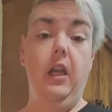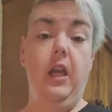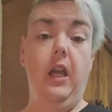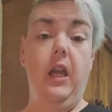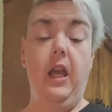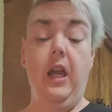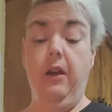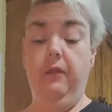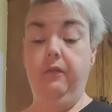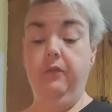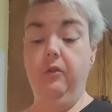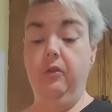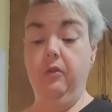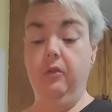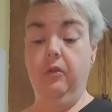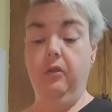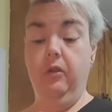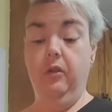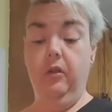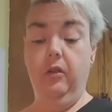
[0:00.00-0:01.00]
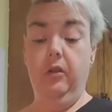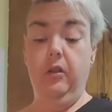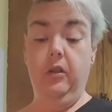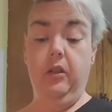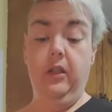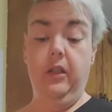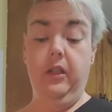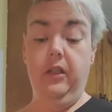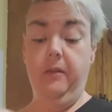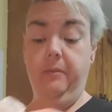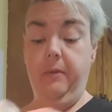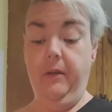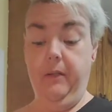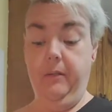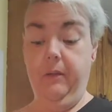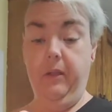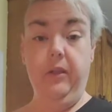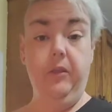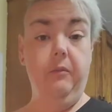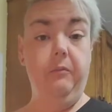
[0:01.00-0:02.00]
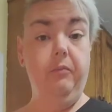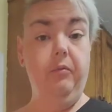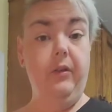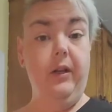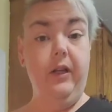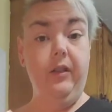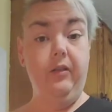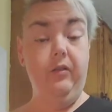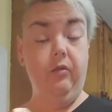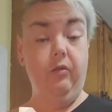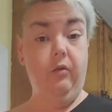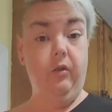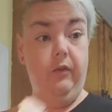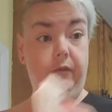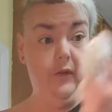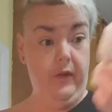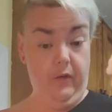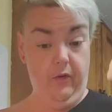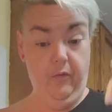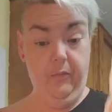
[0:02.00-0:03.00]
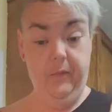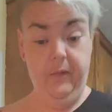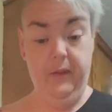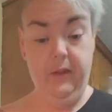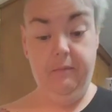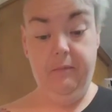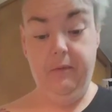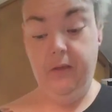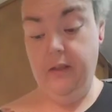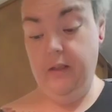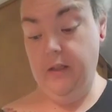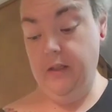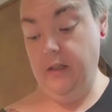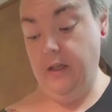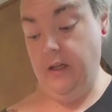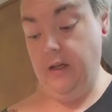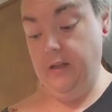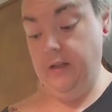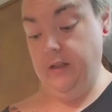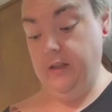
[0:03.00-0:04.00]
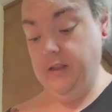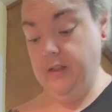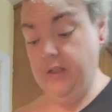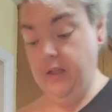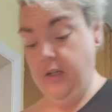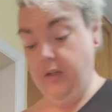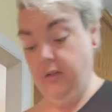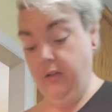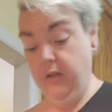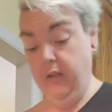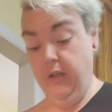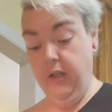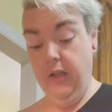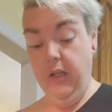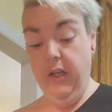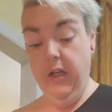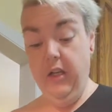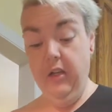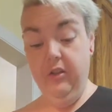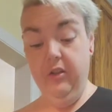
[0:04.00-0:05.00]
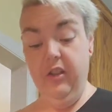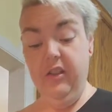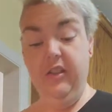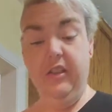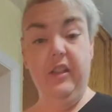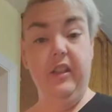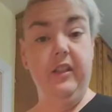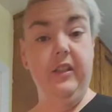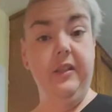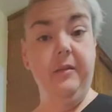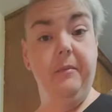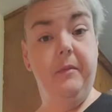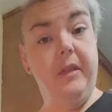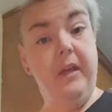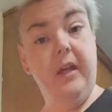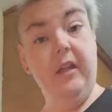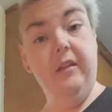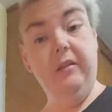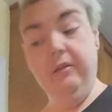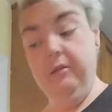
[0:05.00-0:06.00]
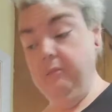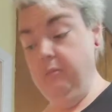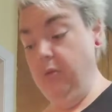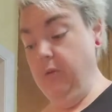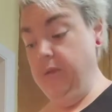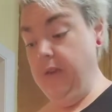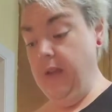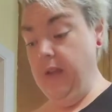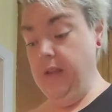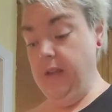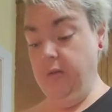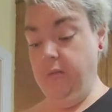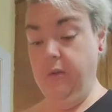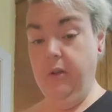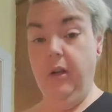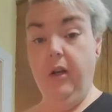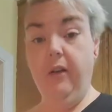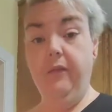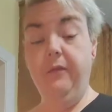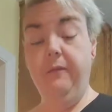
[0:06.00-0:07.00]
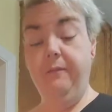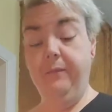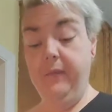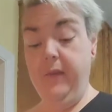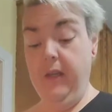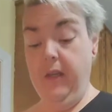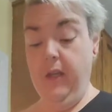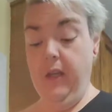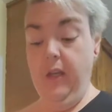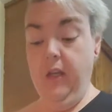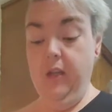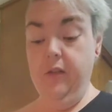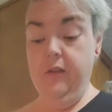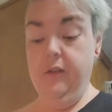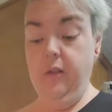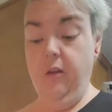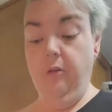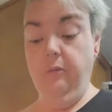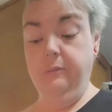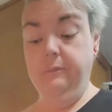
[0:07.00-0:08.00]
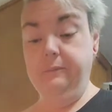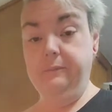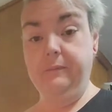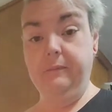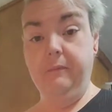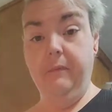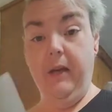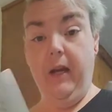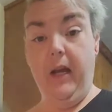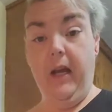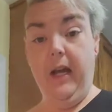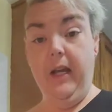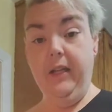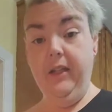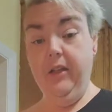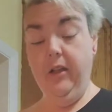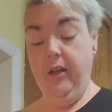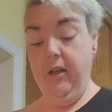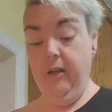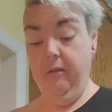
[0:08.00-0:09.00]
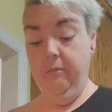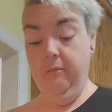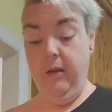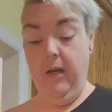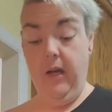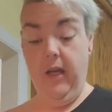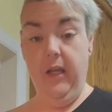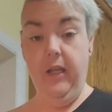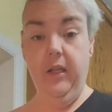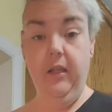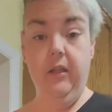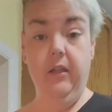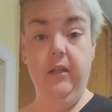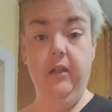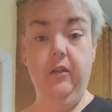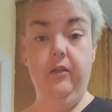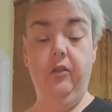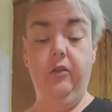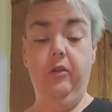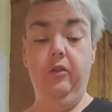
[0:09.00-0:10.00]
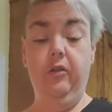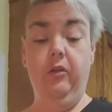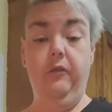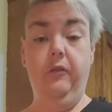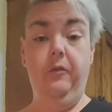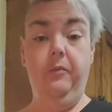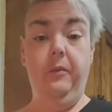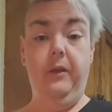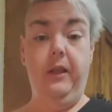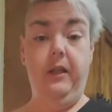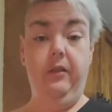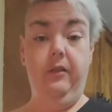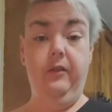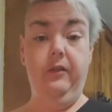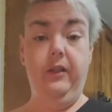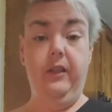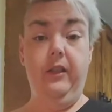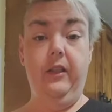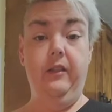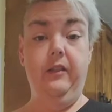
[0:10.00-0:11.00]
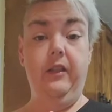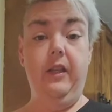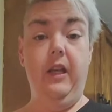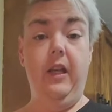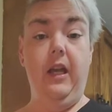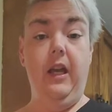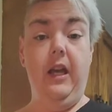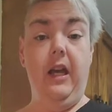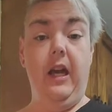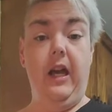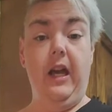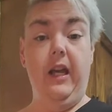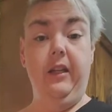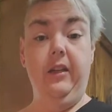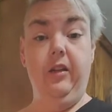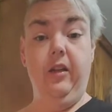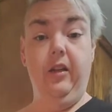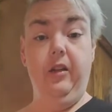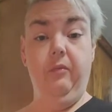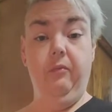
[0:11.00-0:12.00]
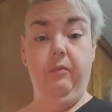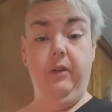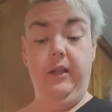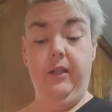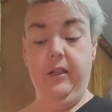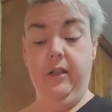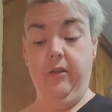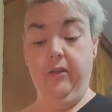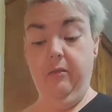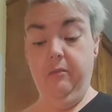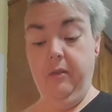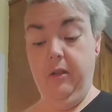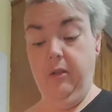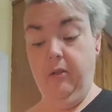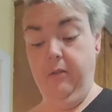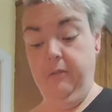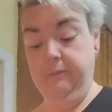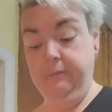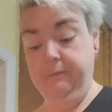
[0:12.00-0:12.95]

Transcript: after it's been either pressed or if I opened up out of the container, just to get some of that, more of that liquid off. So, I cut so your tofu block looks like this. I cut it right down the middle.